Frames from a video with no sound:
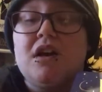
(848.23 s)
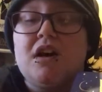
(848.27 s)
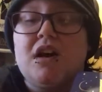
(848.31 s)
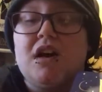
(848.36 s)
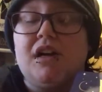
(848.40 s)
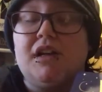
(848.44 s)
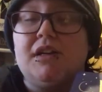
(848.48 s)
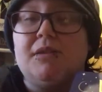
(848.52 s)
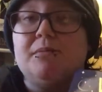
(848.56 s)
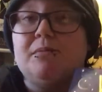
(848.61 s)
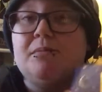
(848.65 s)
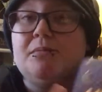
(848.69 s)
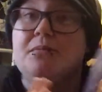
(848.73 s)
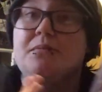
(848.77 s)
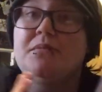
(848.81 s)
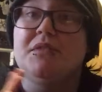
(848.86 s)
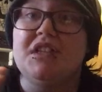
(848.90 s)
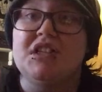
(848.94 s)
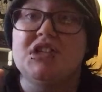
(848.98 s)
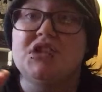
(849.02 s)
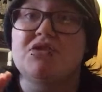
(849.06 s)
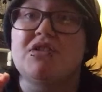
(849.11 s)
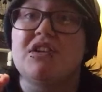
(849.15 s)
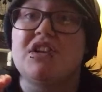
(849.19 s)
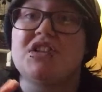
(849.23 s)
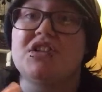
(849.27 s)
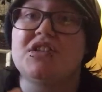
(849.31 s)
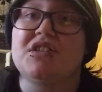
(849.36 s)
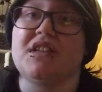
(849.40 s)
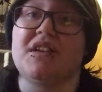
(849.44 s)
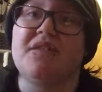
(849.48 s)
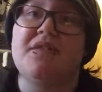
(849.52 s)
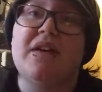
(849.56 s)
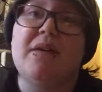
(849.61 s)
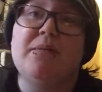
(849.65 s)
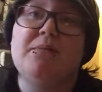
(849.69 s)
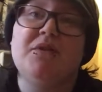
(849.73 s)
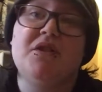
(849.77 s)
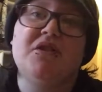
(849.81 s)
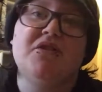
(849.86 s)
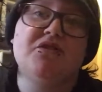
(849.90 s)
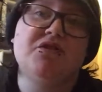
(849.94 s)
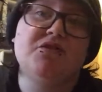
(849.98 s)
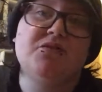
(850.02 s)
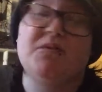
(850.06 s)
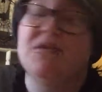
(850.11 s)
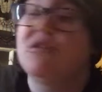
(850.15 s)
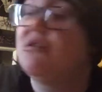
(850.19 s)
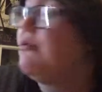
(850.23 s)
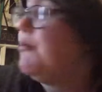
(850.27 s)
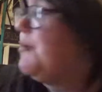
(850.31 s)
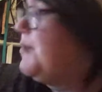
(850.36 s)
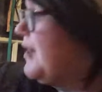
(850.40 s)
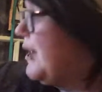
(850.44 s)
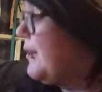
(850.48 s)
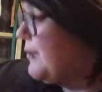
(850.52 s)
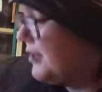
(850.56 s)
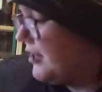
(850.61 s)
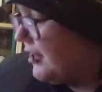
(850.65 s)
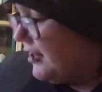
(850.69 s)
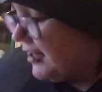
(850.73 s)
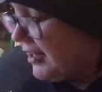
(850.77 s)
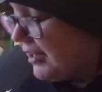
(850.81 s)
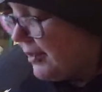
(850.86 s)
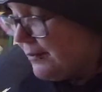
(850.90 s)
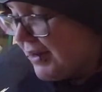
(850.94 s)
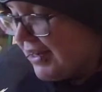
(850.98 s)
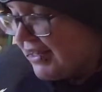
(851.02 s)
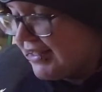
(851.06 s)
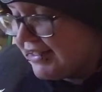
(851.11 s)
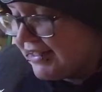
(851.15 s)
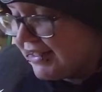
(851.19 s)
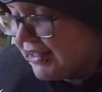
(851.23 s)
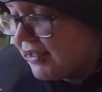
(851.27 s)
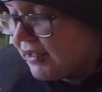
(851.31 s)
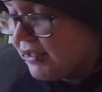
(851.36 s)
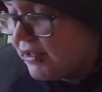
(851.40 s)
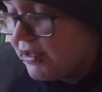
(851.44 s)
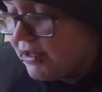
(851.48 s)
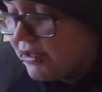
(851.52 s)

um, the interactions I've had with her on Twitter have been absolutely amazing